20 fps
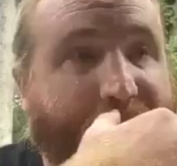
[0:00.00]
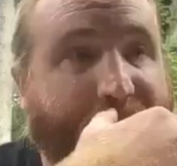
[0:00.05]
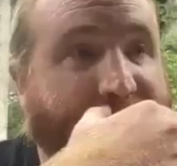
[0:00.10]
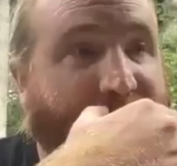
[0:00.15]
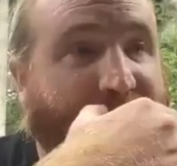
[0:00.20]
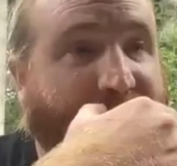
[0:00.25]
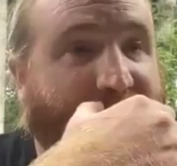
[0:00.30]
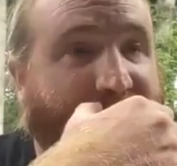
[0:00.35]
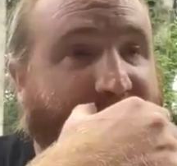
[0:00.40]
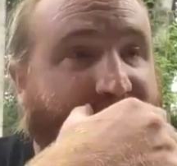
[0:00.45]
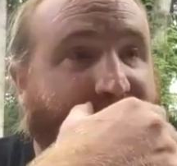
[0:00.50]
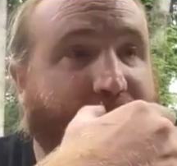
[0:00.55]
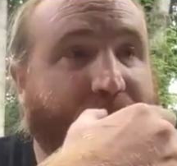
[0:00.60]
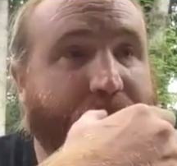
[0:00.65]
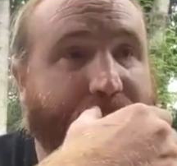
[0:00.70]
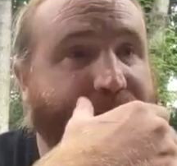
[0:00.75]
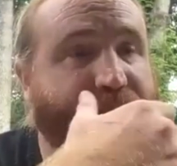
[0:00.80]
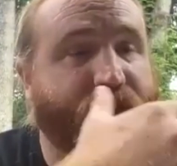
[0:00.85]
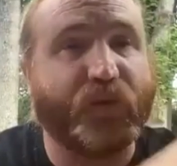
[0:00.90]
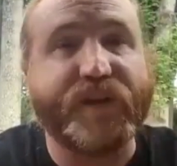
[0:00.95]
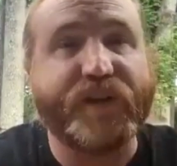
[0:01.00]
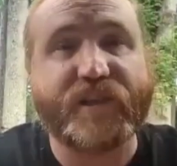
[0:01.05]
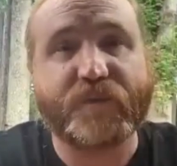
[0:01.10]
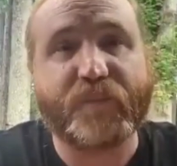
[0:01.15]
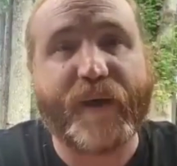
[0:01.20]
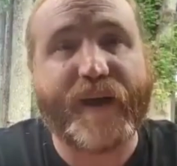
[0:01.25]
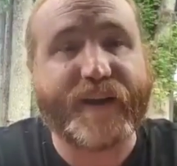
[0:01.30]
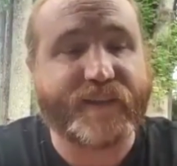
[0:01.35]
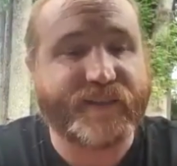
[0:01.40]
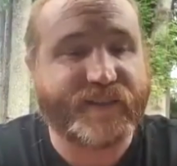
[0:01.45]
you know, kind of my sweet
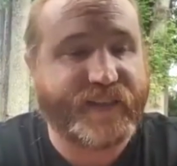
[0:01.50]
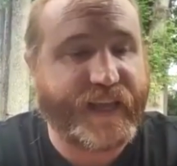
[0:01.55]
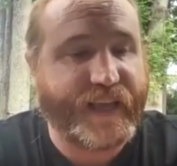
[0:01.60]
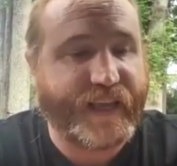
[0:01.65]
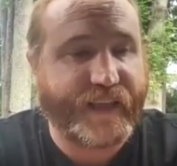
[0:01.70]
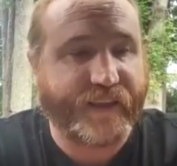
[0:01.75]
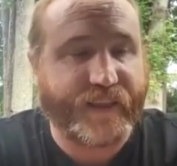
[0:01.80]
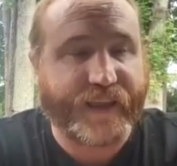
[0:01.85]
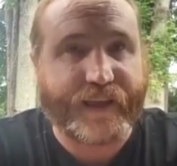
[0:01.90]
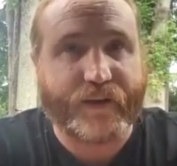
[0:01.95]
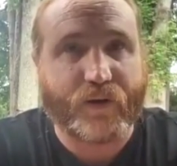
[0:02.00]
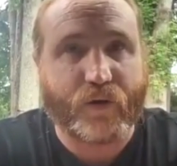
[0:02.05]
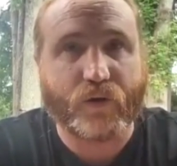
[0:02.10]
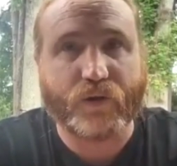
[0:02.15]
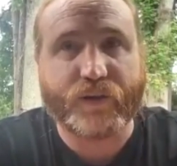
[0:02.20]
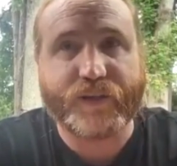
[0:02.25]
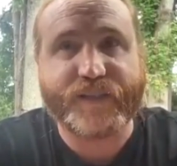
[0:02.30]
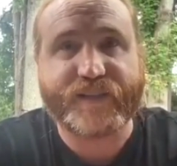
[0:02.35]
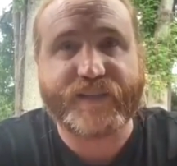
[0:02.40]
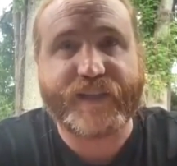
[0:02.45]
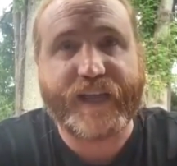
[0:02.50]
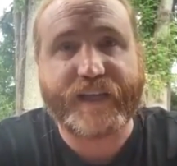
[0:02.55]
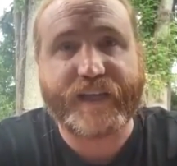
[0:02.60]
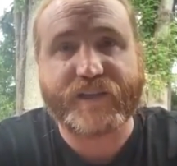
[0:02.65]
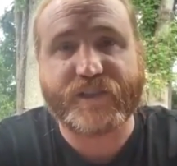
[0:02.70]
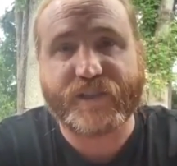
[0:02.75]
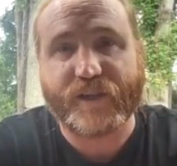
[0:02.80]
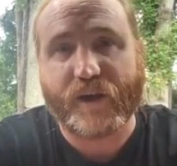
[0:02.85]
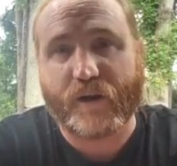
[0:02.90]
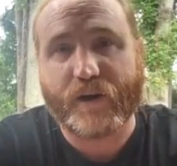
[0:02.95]
spot is taking like an early
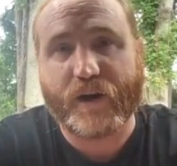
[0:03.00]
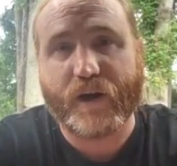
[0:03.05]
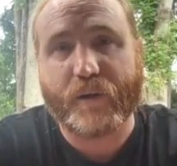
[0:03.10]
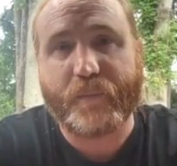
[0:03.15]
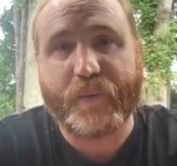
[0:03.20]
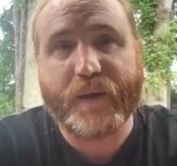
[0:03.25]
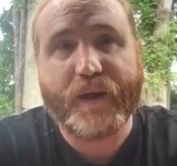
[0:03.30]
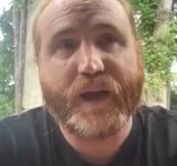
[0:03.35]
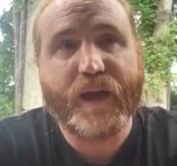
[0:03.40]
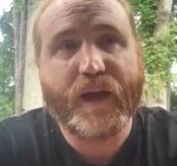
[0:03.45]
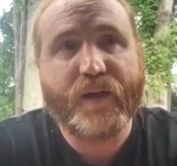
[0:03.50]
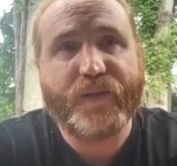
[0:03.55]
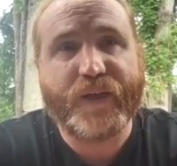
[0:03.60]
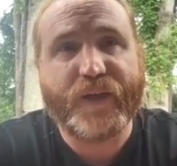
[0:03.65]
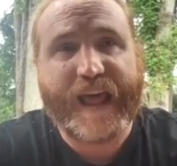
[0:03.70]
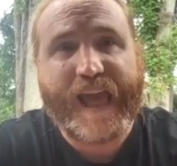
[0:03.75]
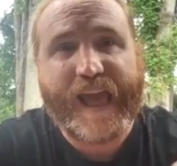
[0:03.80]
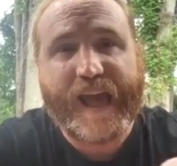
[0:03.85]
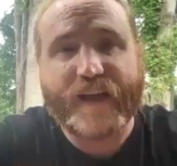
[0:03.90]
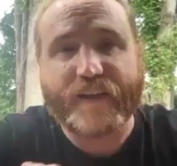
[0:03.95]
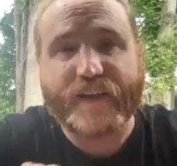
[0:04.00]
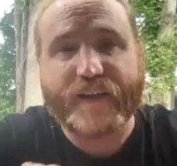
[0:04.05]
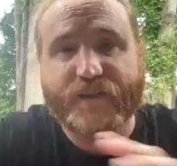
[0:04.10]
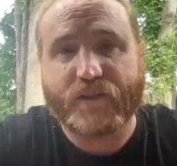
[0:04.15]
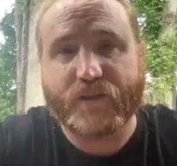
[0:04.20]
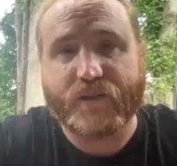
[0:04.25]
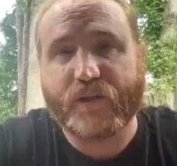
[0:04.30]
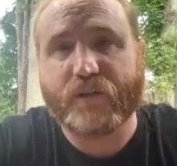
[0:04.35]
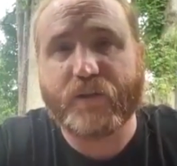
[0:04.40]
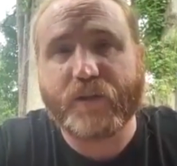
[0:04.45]
stage startup that has
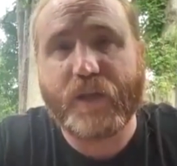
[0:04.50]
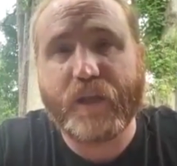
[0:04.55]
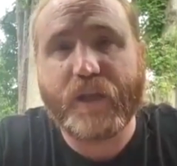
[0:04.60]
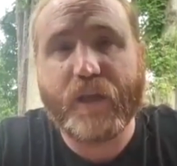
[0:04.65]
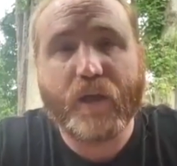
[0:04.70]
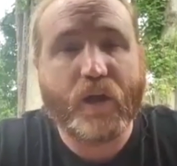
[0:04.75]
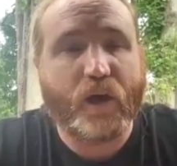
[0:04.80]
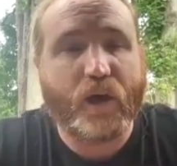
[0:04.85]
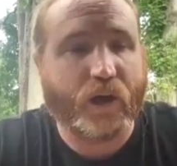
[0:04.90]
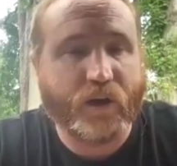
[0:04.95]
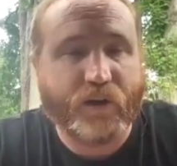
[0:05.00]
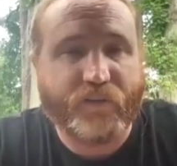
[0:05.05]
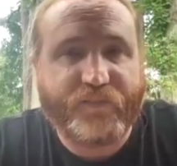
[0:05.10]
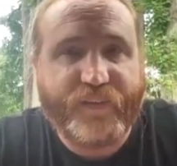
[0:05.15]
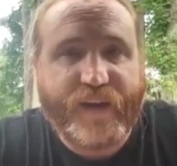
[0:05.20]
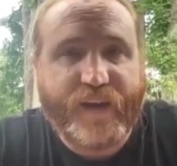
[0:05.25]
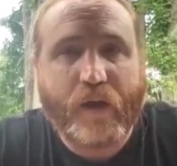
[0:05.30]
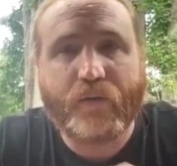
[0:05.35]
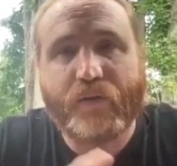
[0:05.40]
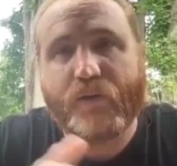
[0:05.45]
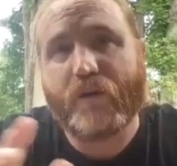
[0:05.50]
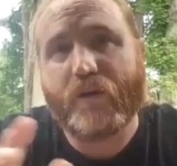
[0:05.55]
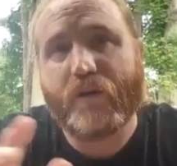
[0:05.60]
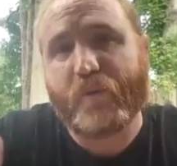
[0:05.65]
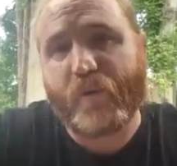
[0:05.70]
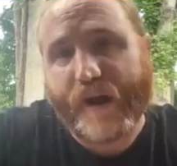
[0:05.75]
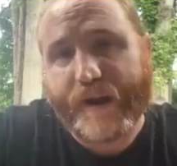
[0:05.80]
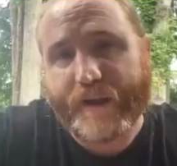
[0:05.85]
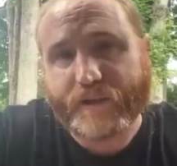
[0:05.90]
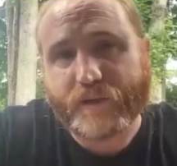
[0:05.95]
clearly a good founder,
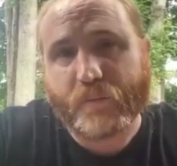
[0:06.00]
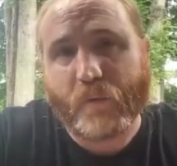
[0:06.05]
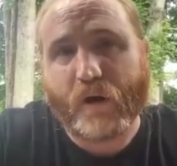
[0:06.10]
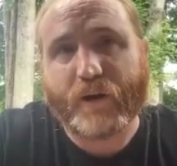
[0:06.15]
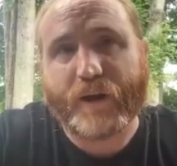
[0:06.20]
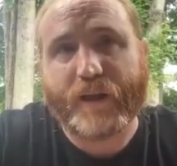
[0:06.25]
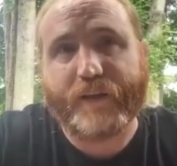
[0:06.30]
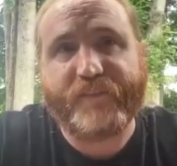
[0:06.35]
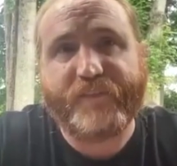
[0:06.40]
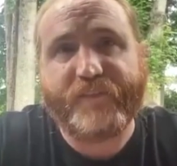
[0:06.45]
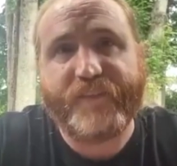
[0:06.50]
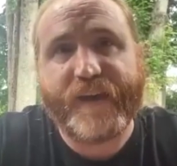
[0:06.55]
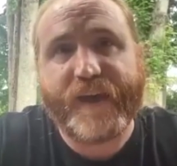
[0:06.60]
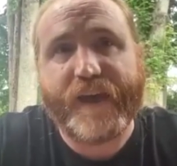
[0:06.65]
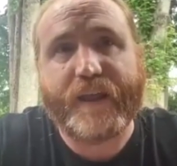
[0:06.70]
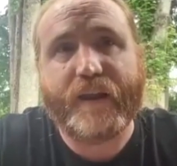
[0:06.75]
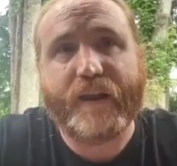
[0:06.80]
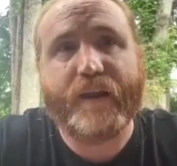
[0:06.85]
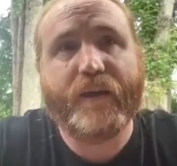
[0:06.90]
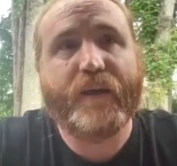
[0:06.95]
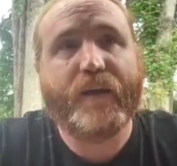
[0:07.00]
product market fit,